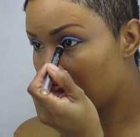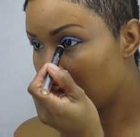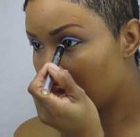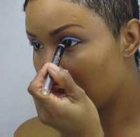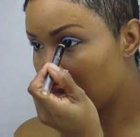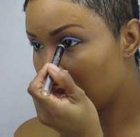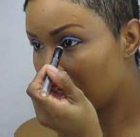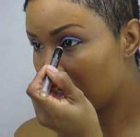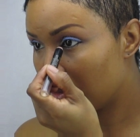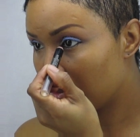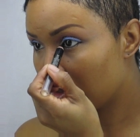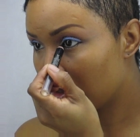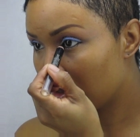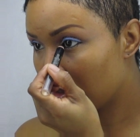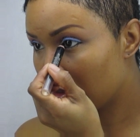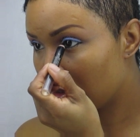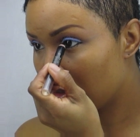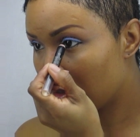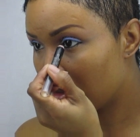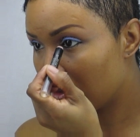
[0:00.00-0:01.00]
and I'm going
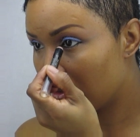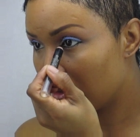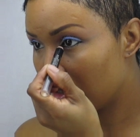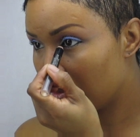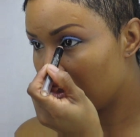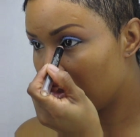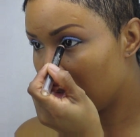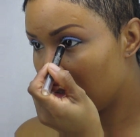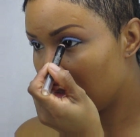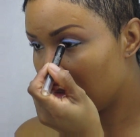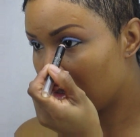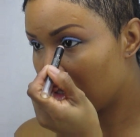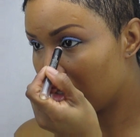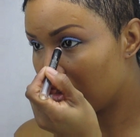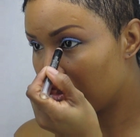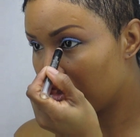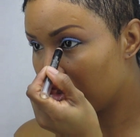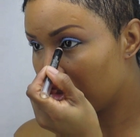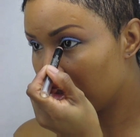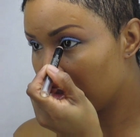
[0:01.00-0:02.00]
to go and meet
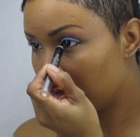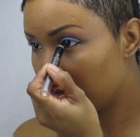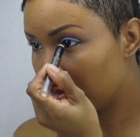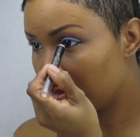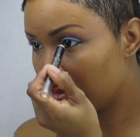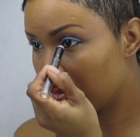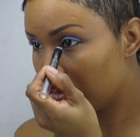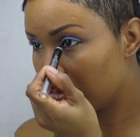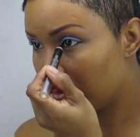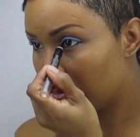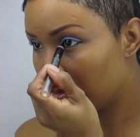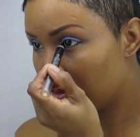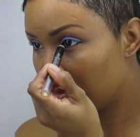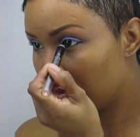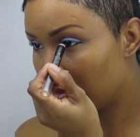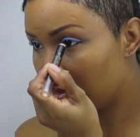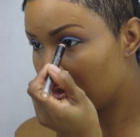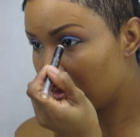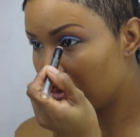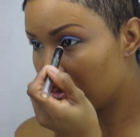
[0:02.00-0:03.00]
that blue,
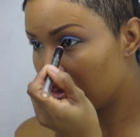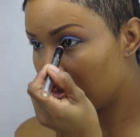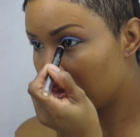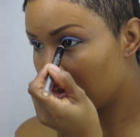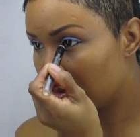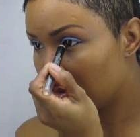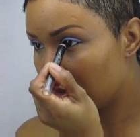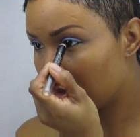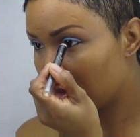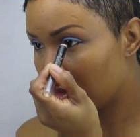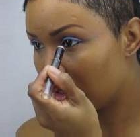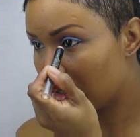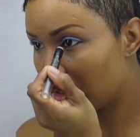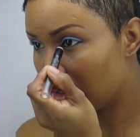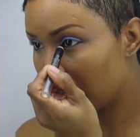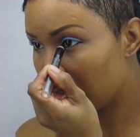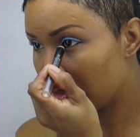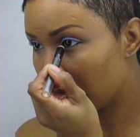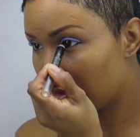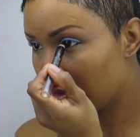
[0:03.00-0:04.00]
the
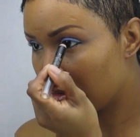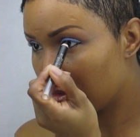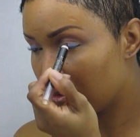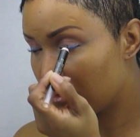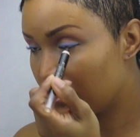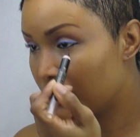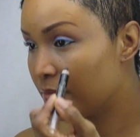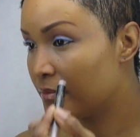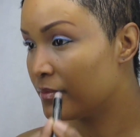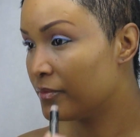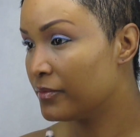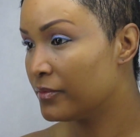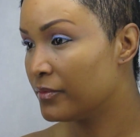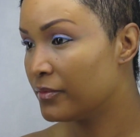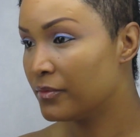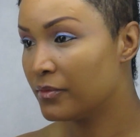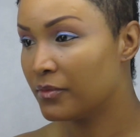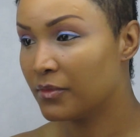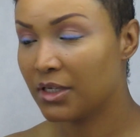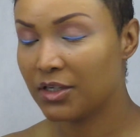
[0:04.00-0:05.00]
line.
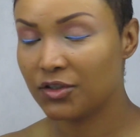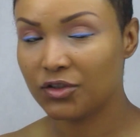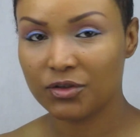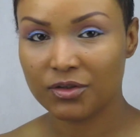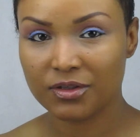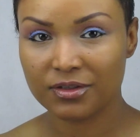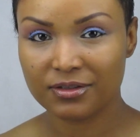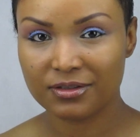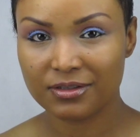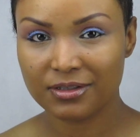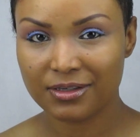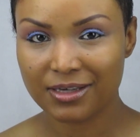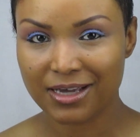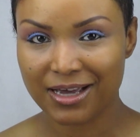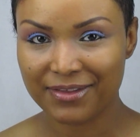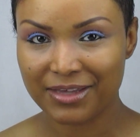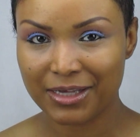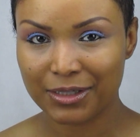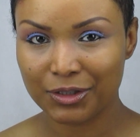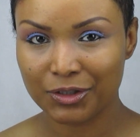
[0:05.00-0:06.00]
As you can see how
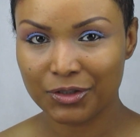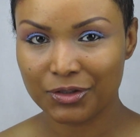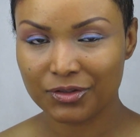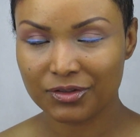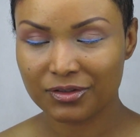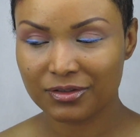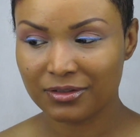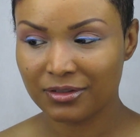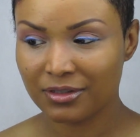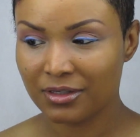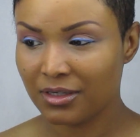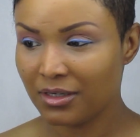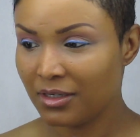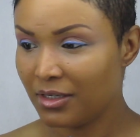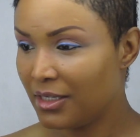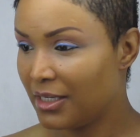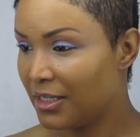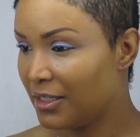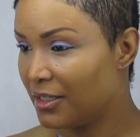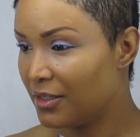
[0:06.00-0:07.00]
that looks.
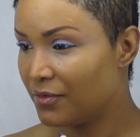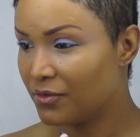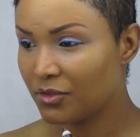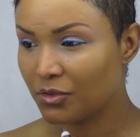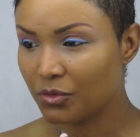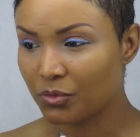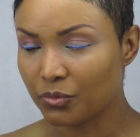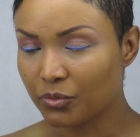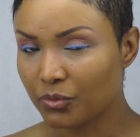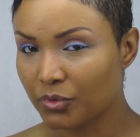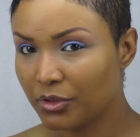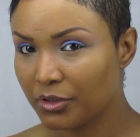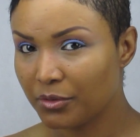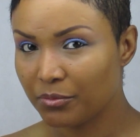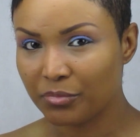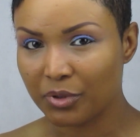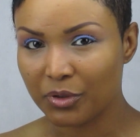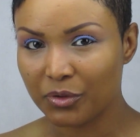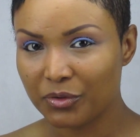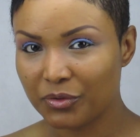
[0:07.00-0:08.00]
It gives it a really
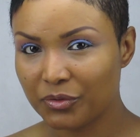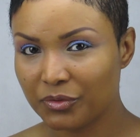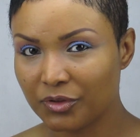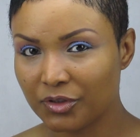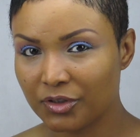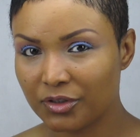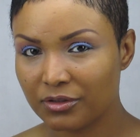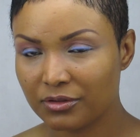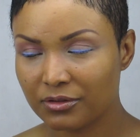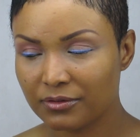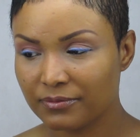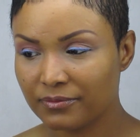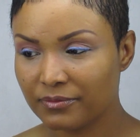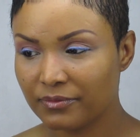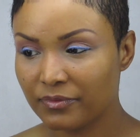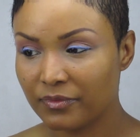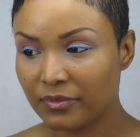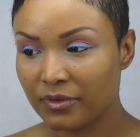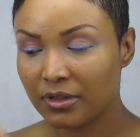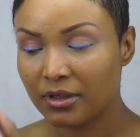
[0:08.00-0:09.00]
bold look.
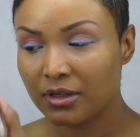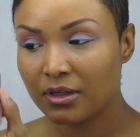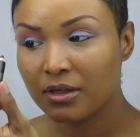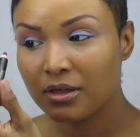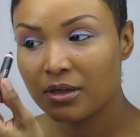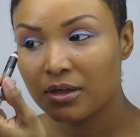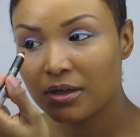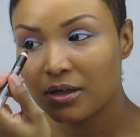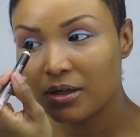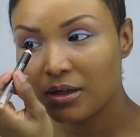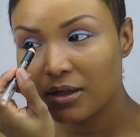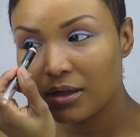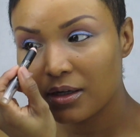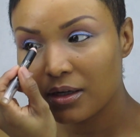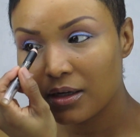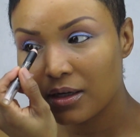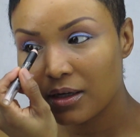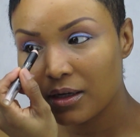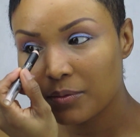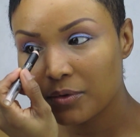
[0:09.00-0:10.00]

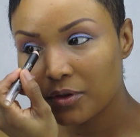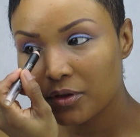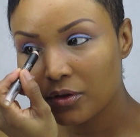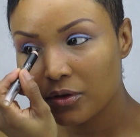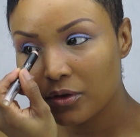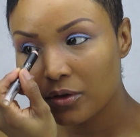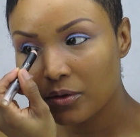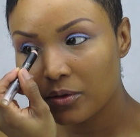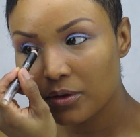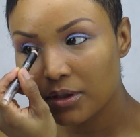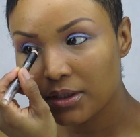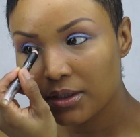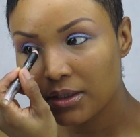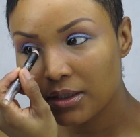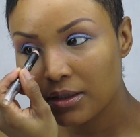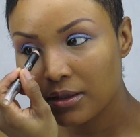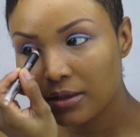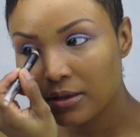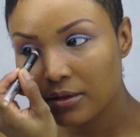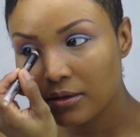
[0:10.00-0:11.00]
I'm going to go
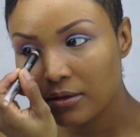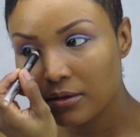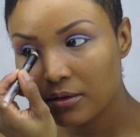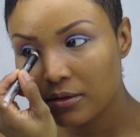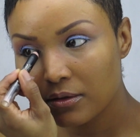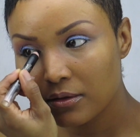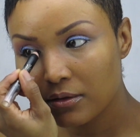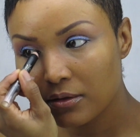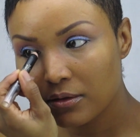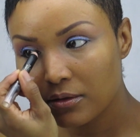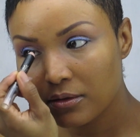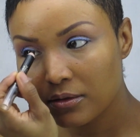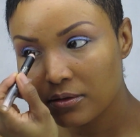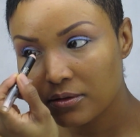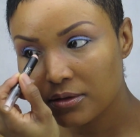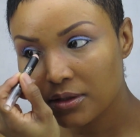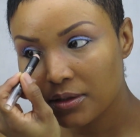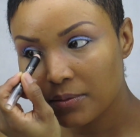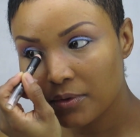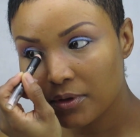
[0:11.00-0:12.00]
again,
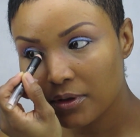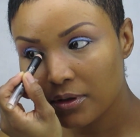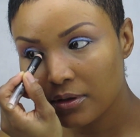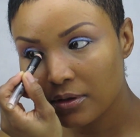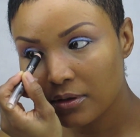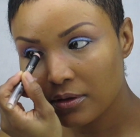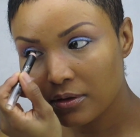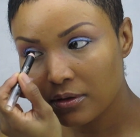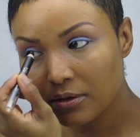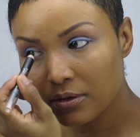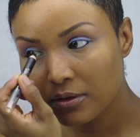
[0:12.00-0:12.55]
same thing.